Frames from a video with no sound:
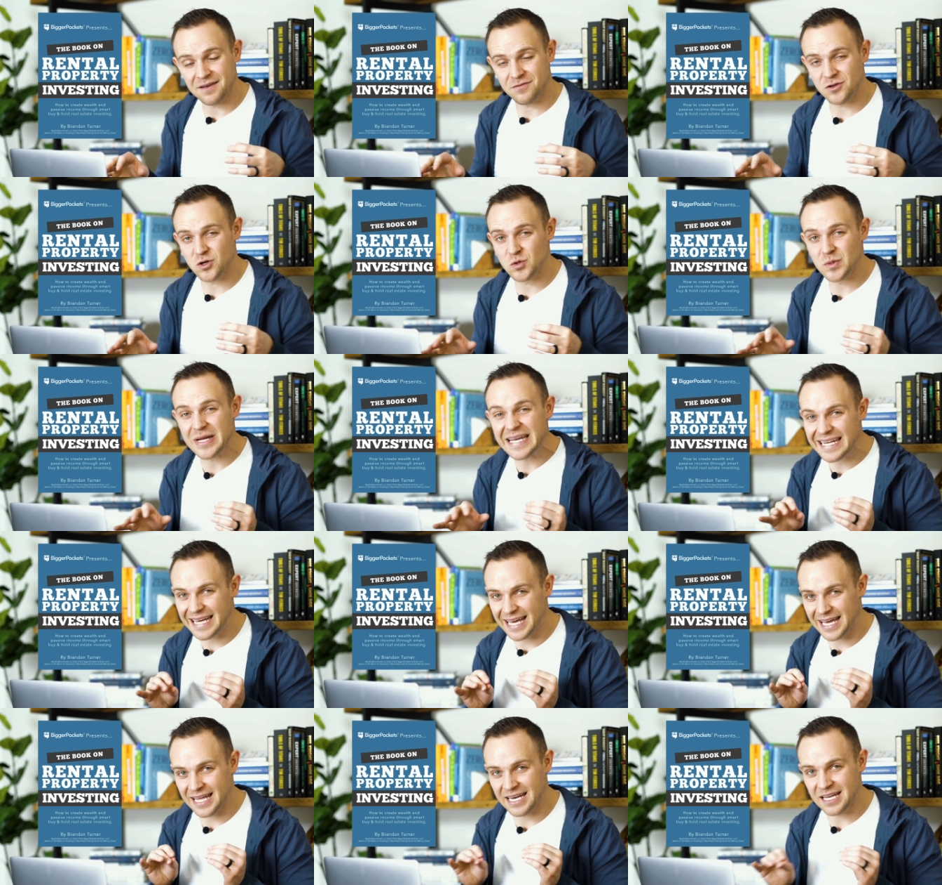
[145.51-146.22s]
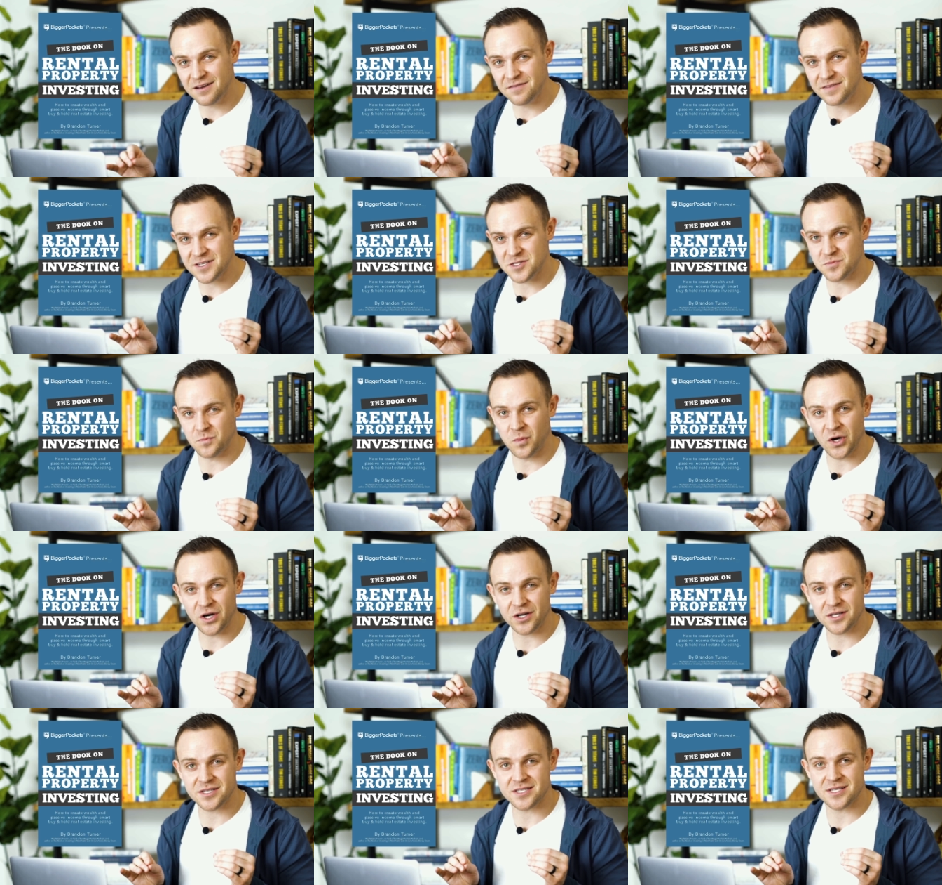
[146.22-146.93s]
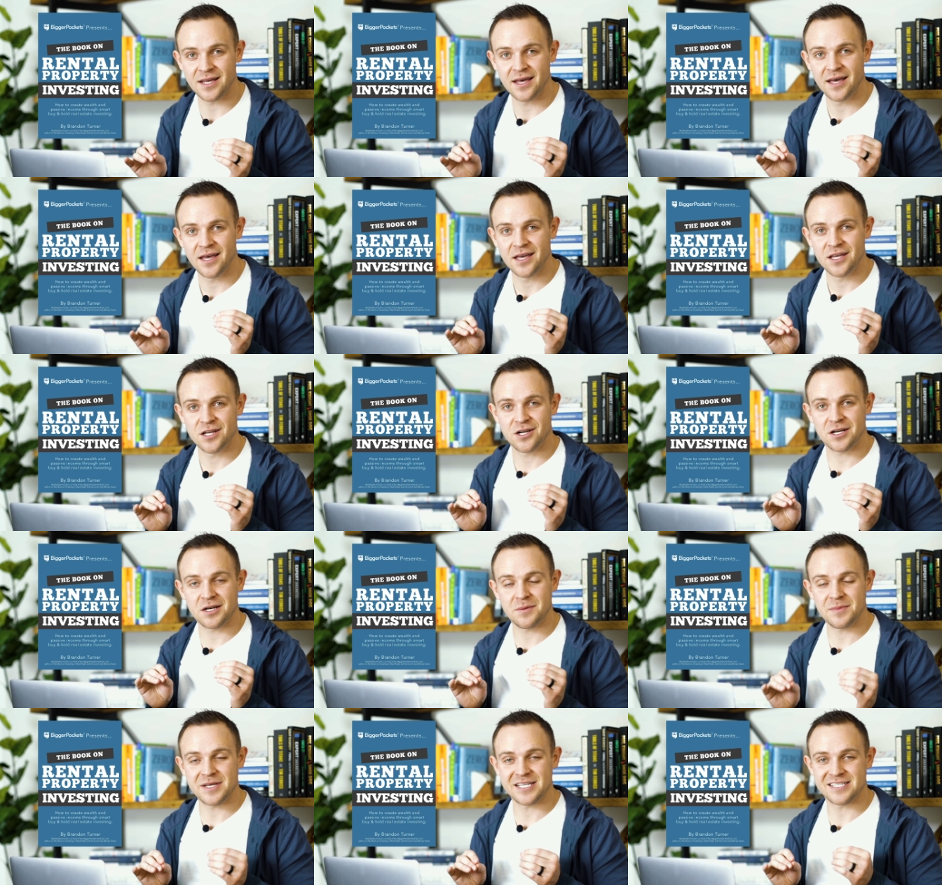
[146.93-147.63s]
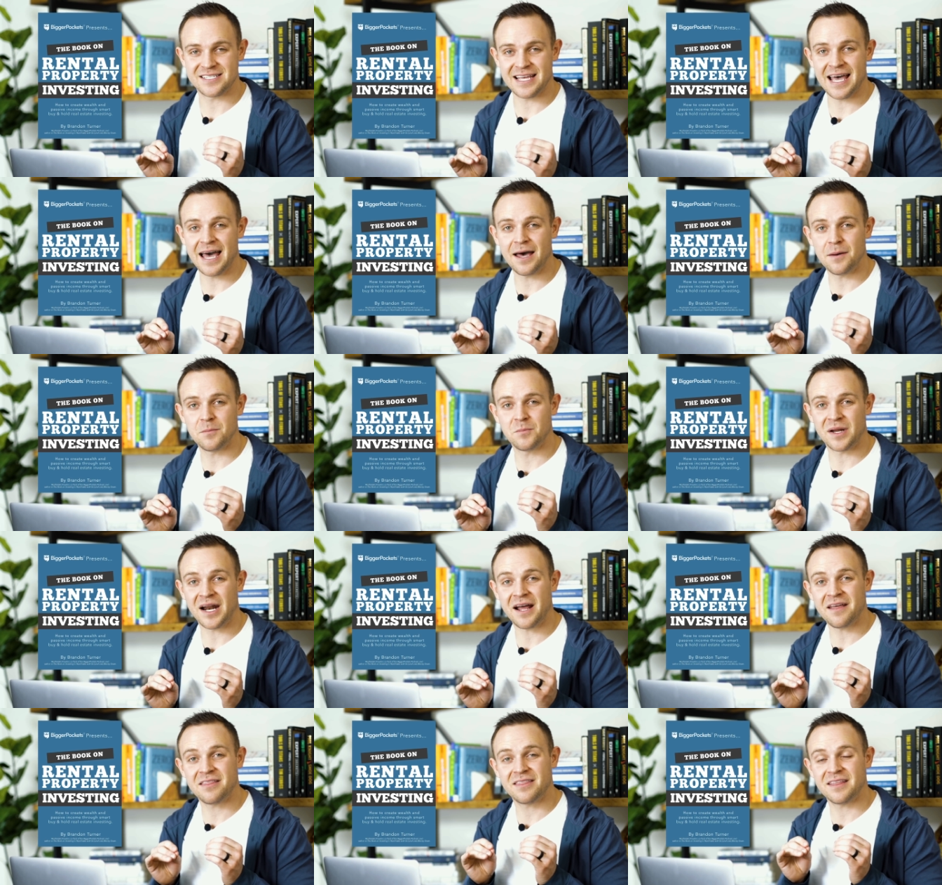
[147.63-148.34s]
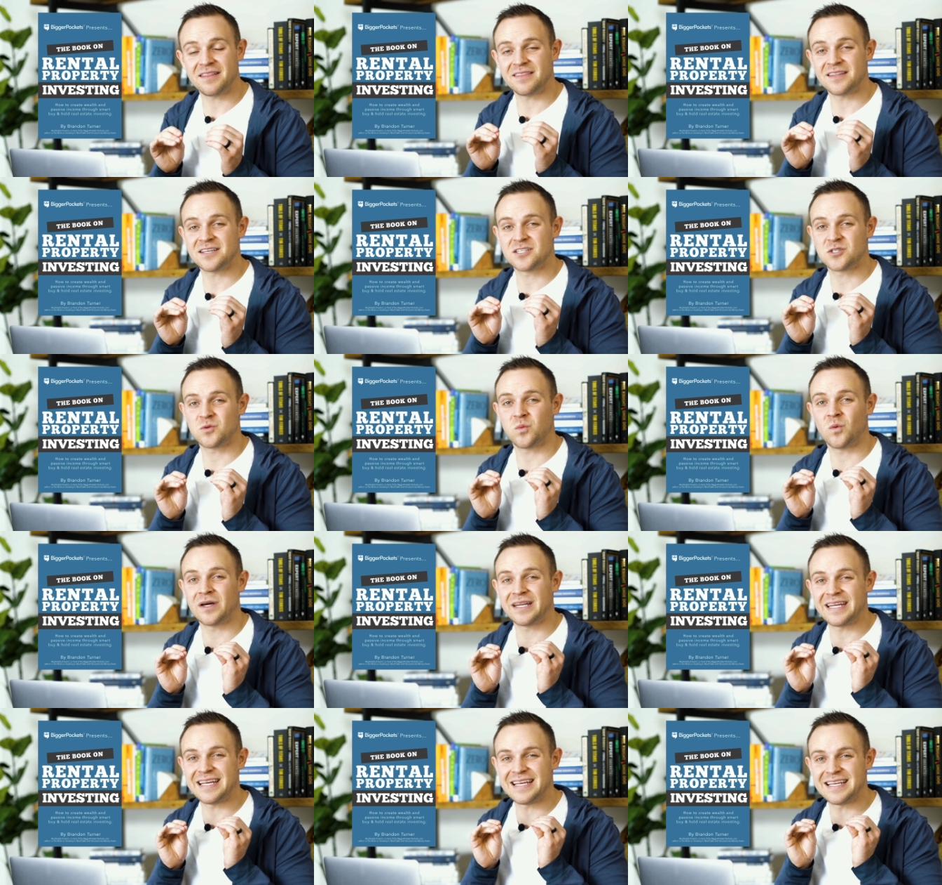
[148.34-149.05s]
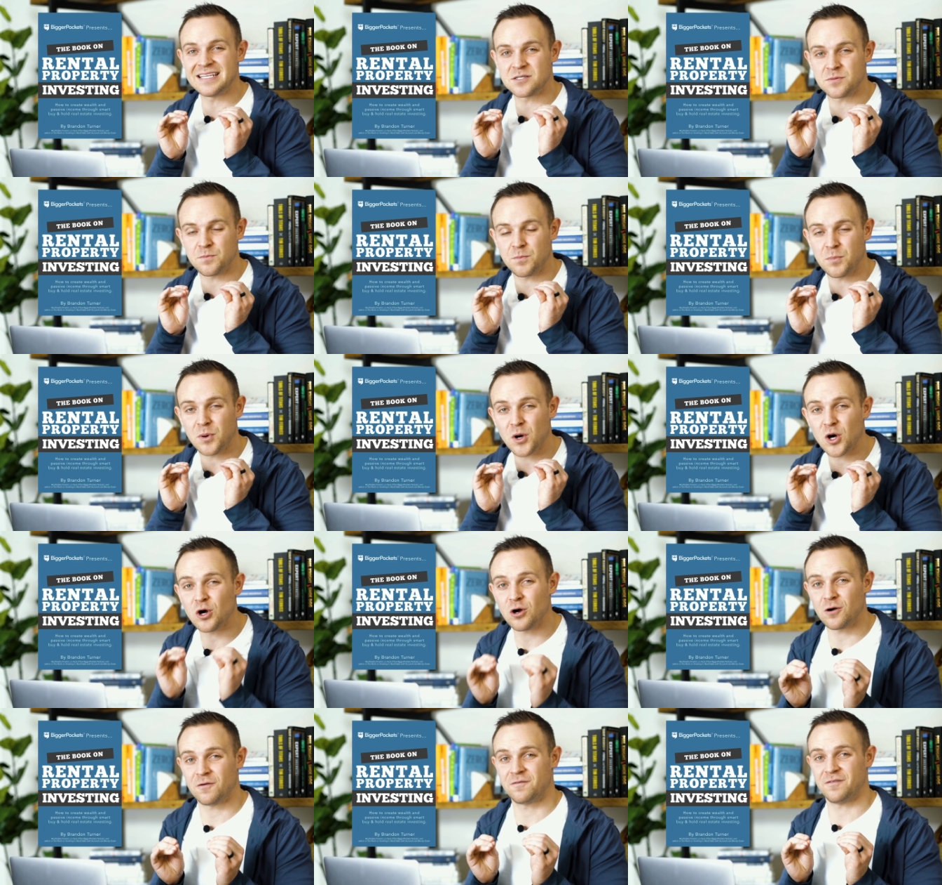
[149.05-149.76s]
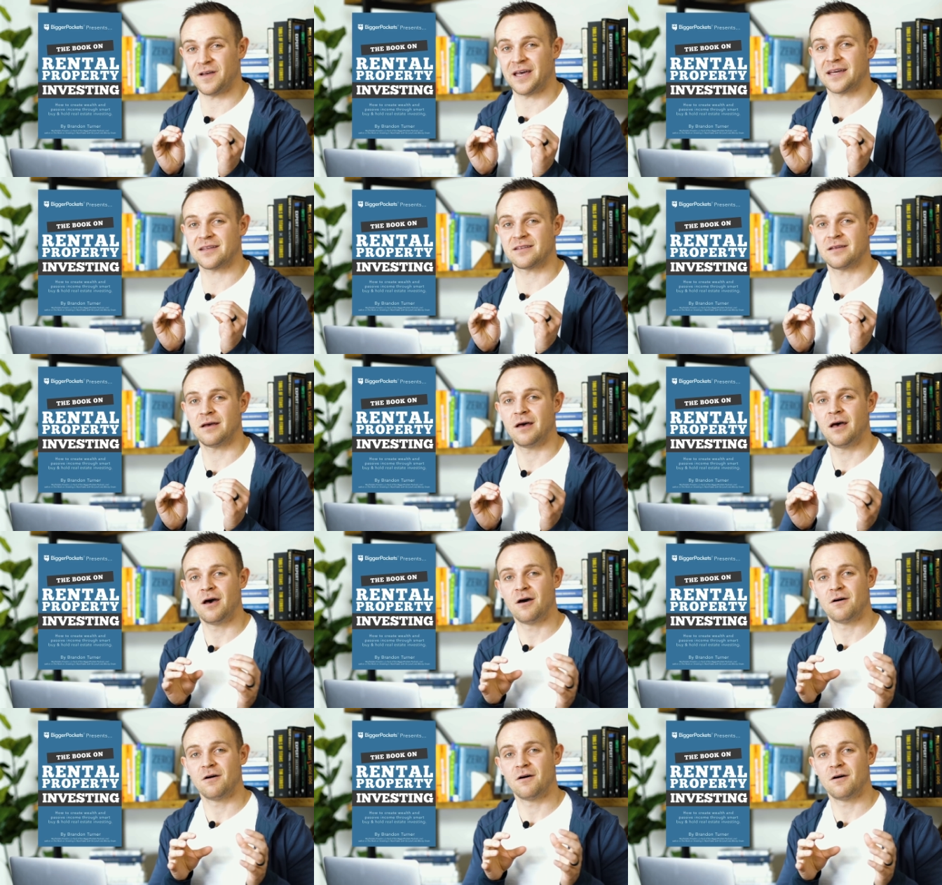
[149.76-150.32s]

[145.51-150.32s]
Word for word: If you read any of his books, you're going to be set, but I think this one is perfect